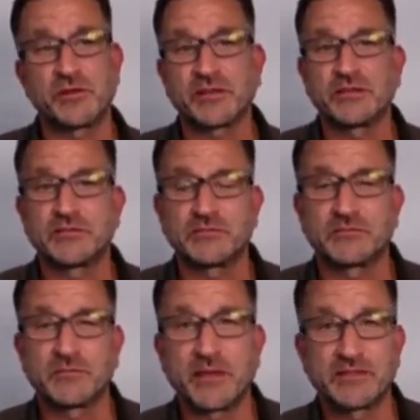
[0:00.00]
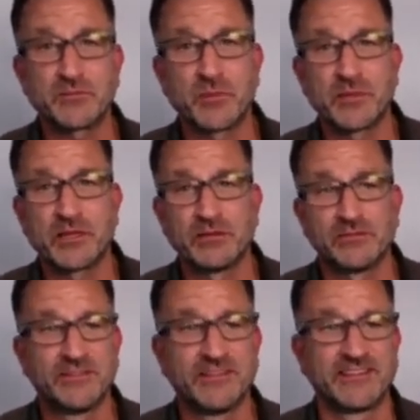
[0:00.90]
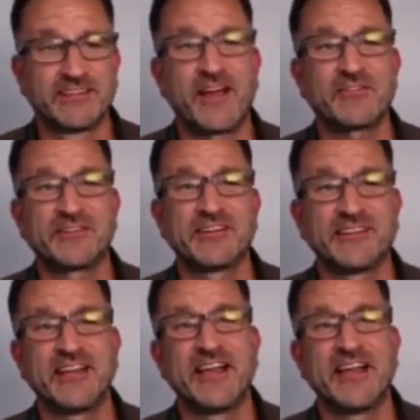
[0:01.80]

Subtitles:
Rica and painted women after